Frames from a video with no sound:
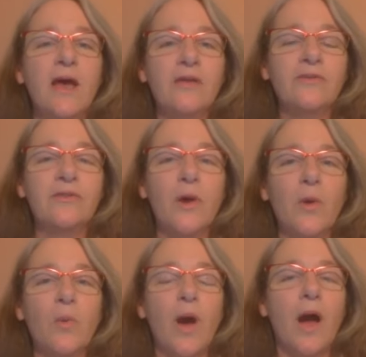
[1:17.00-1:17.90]

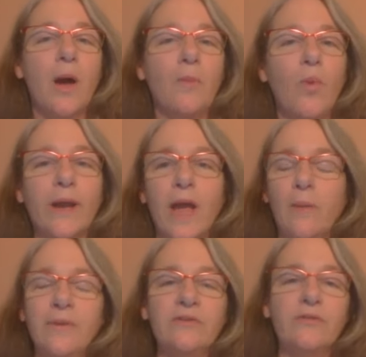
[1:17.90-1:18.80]
So what got
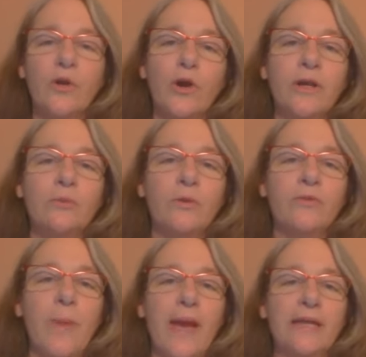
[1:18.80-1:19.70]
me started was
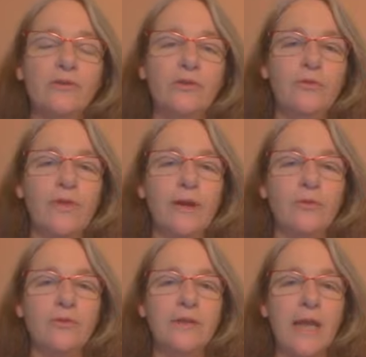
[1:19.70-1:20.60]
back in
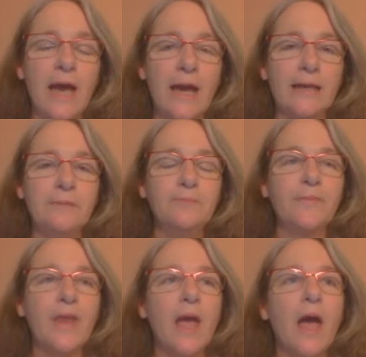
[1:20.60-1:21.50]
2009.
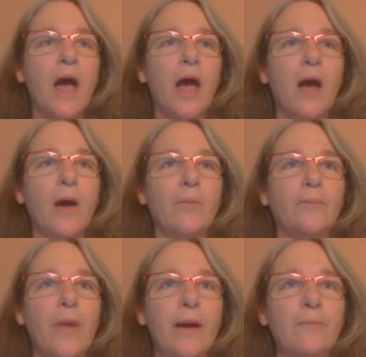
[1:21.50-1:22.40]
I
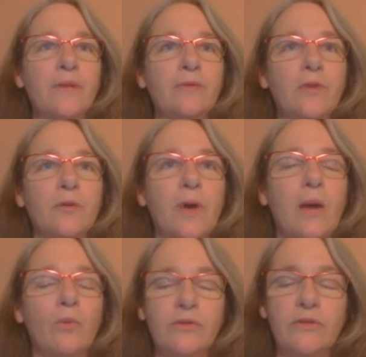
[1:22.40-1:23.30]

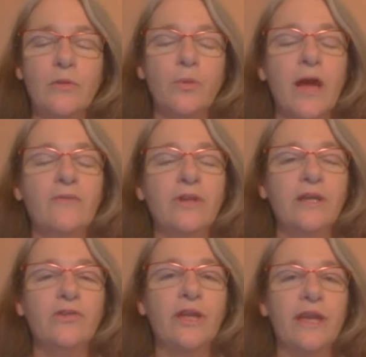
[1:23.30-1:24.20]
was in the private
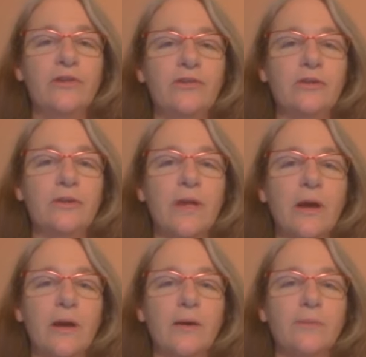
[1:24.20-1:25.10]
education
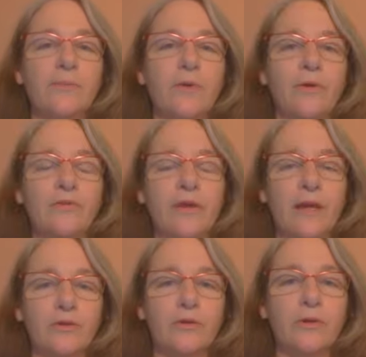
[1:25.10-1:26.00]

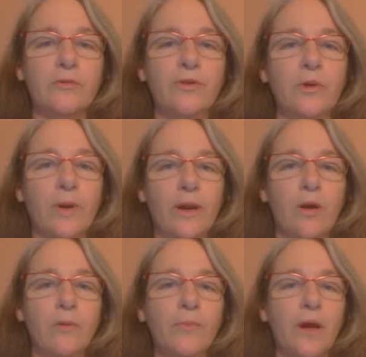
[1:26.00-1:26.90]
sector, if you
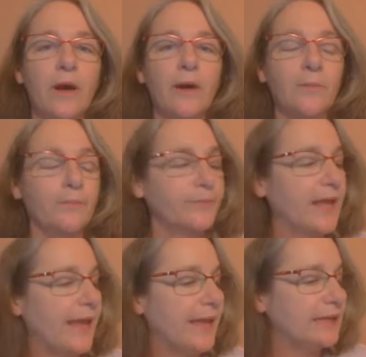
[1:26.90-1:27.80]
will,
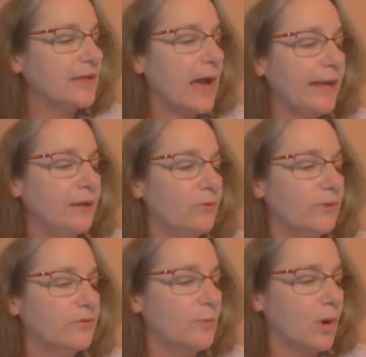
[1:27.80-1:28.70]
and I had
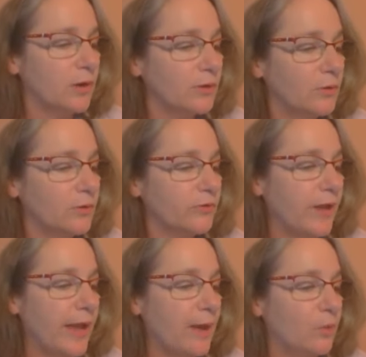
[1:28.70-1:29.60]
read some articles,
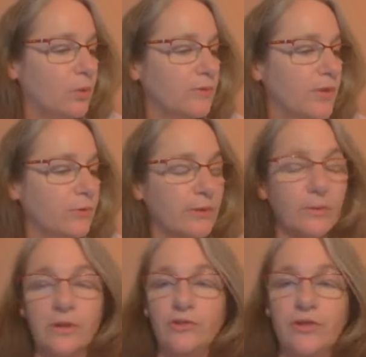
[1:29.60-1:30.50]
and one of those I'm
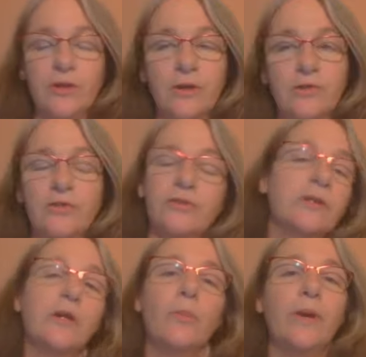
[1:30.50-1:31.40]
going to share just a
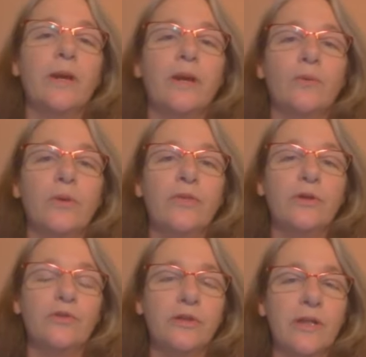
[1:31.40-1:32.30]
little bit with you
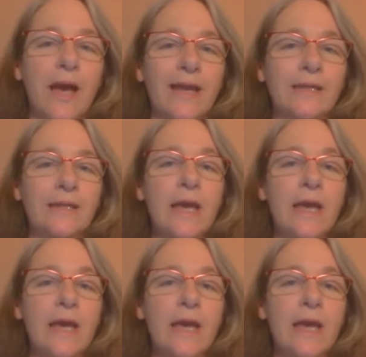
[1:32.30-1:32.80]
tonight.